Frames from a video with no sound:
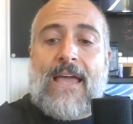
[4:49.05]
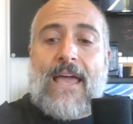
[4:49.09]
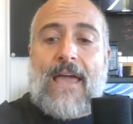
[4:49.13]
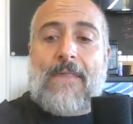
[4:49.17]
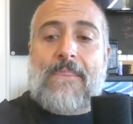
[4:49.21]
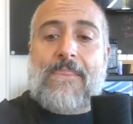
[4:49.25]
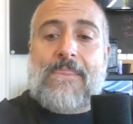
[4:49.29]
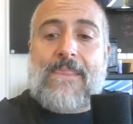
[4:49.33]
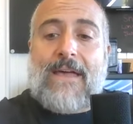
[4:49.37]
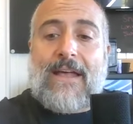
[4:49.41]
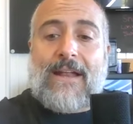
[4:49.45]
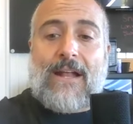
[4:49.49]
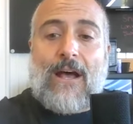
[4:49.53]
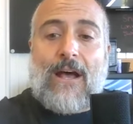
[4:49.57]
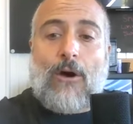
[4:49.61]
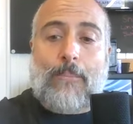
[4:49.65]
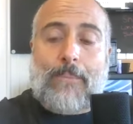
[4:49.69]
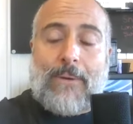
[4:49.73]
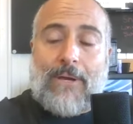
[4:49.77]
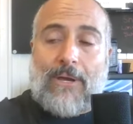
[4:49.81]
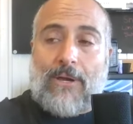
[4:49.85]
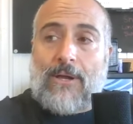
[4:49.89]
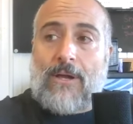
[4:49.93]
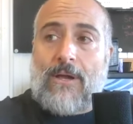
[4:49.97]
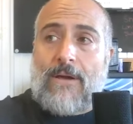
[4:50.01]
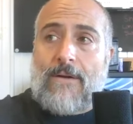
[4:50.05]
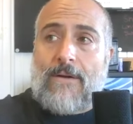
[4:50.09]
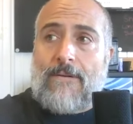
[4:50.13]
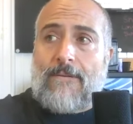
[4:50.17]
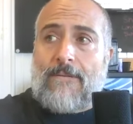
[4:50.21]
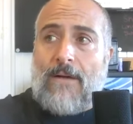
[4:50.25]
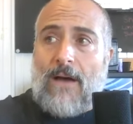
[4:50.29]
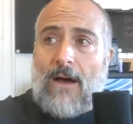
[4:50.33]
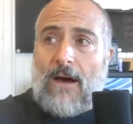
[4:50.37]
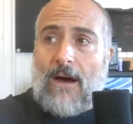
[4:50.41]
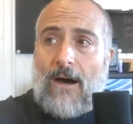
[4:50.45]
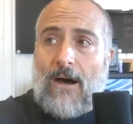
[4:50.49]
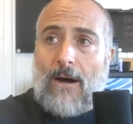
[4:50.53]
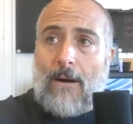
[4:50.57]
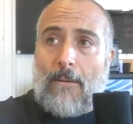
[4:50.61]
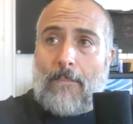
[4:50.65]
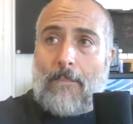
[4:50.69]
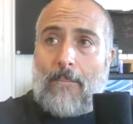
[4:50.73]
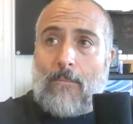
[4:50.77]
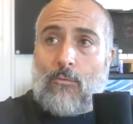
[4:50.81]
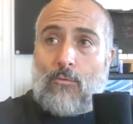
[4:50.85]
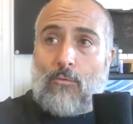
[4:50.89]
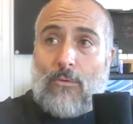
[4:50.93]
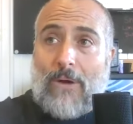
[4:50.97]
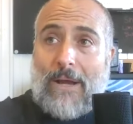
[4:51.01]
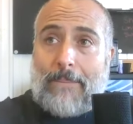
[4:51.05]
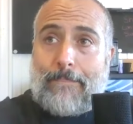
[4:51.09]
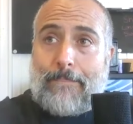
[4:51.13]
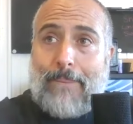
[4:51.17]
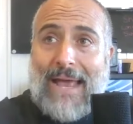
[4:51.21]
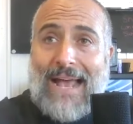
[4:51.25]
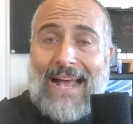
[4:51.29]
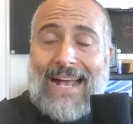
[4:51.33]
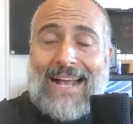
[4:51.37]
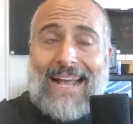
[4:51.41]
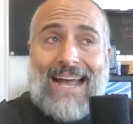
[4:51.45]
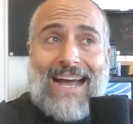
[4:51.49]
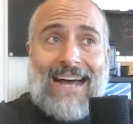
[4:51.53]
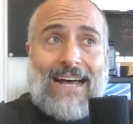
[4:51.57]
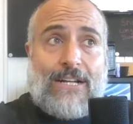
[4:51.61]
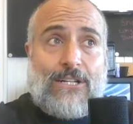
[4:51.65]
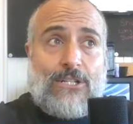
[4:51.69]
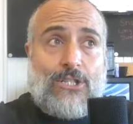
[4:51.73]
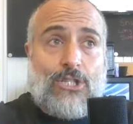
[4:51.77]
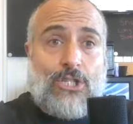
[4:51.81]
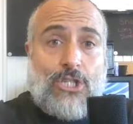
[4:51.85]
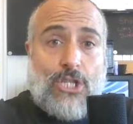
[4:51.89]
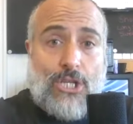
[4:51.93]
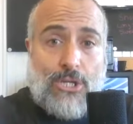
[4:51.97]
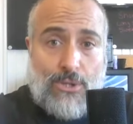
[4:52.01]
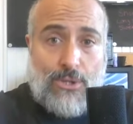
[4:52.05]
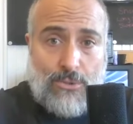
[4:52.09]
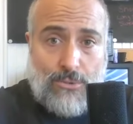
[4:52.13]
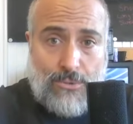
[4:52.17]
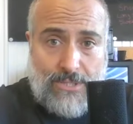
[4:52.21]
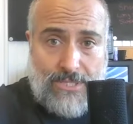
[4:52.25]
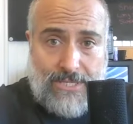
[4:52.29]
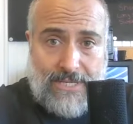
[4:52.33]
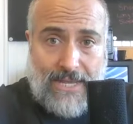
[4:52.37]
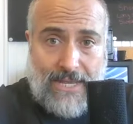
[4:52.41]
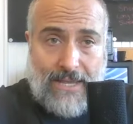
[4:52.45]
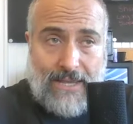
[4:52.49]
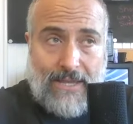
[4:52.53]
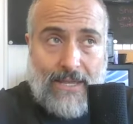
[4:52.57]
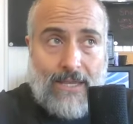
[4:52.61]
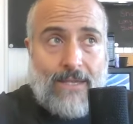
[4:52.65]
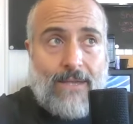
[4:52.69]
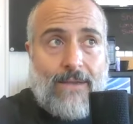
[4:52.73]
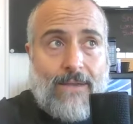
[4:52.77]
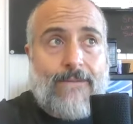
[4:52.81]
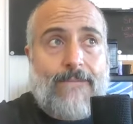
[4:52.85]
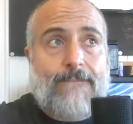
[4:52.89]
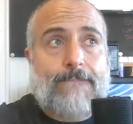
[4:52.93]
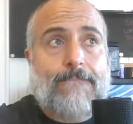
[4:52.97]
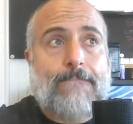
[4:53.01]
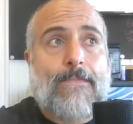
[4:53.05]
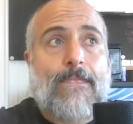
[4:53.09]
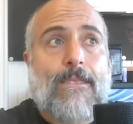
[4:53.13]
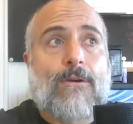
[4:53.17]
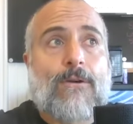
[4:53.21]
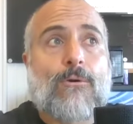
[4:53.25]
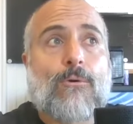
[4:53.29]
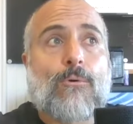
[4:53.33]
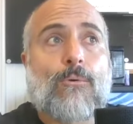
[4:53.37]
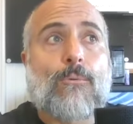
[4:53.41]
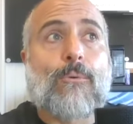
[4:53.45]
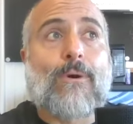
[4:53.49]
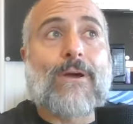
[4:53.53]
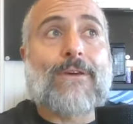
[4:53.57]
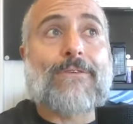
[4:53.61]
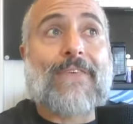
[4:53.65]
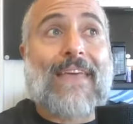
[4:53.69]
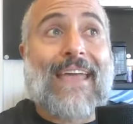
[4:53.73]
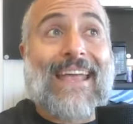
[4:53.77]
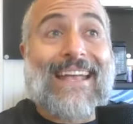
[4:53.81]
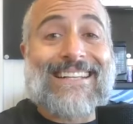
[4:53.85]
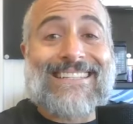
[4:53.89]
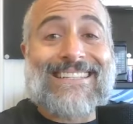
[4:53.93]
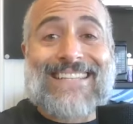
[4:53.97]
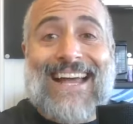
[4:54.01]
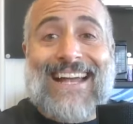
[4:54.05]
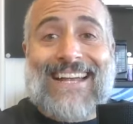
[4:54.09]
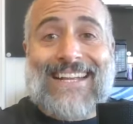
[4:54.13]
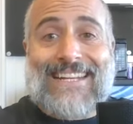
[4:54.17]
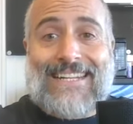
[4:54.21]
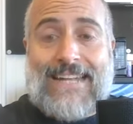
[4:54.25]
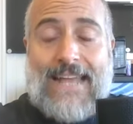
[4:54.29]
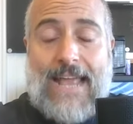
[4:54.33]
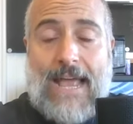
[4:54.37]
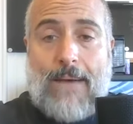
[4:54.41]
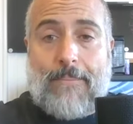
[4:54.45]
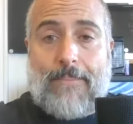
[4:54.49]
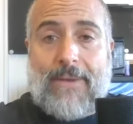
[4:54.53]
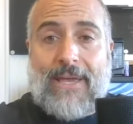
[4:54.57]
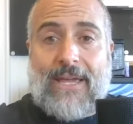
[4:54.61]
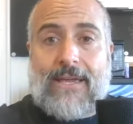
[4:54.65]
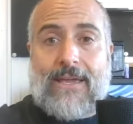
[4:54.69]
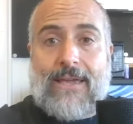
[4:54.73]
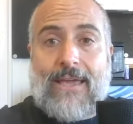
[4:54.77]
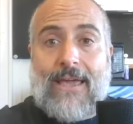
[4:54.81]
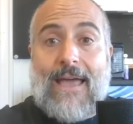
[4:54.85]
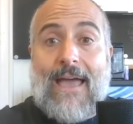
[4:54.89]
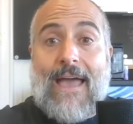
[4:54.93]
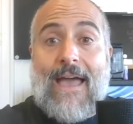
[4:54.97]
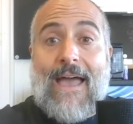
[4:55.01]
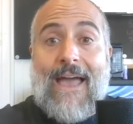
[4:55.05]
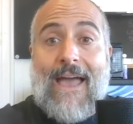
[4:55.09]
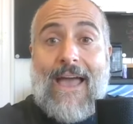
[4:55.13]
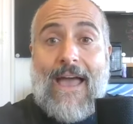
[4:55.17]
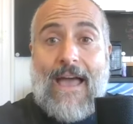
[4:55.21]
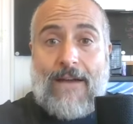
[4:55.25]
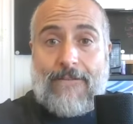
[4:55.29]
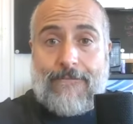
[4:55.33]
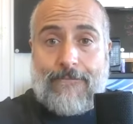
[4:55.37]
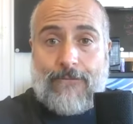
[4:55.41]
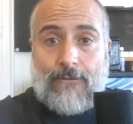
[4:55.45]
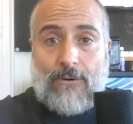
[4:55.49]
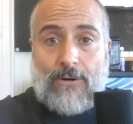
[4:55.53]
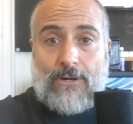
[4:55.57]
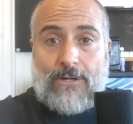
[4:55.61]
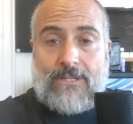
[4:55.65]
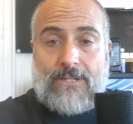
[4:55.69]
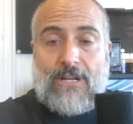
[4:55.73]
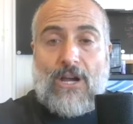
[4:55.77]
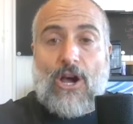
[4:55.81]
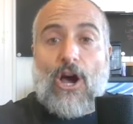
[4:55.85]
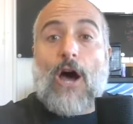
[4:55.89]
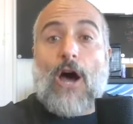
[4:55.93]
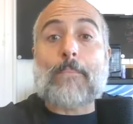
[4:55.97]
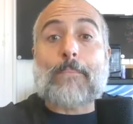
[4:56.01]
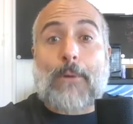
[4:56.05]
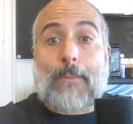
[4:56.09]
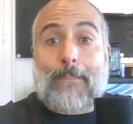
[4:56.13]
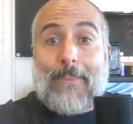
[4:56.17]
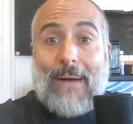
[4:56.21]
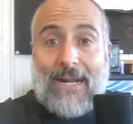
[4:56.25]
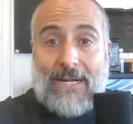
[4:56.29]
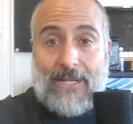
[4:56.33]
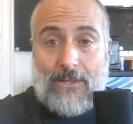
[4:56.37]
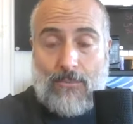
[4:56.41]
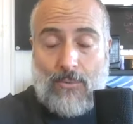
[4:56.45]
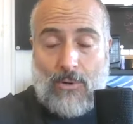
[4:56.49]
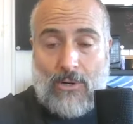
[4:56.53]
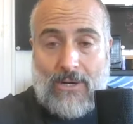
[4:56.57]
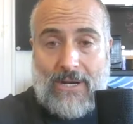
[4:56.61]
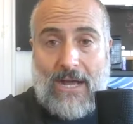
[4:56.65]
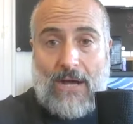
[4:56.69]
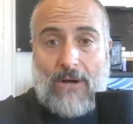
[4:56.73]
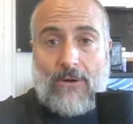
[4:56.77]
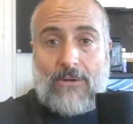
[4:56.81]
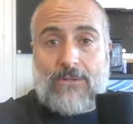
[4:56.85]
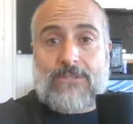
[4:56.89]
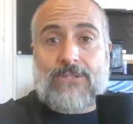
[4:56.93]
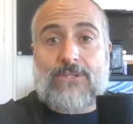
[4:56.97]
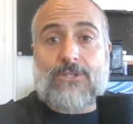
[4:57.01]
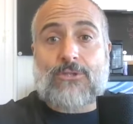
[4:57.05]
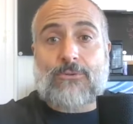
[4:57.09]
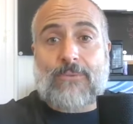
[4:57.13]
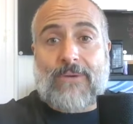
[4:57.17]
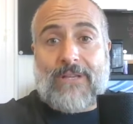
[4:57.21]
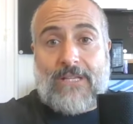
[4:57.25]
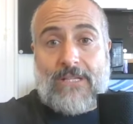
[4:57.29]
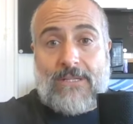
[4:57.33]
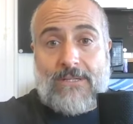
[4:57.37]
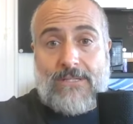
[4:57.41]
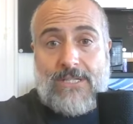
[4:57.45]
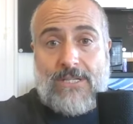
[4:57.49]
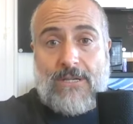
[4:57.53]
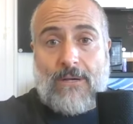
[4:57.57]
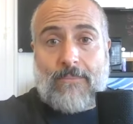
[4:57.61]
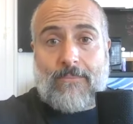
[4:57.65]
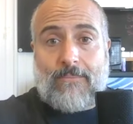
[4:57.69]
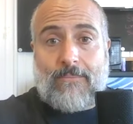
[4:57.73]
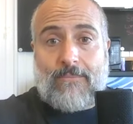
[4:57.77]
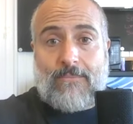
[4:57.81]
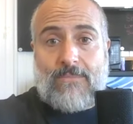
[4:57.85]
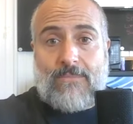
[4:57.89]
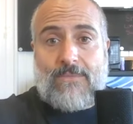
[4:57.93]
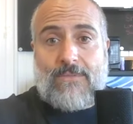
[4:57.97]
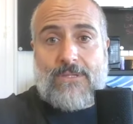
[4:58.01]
And then I'll be right back on Tuesday with a dynamic effort upper body workout, doing some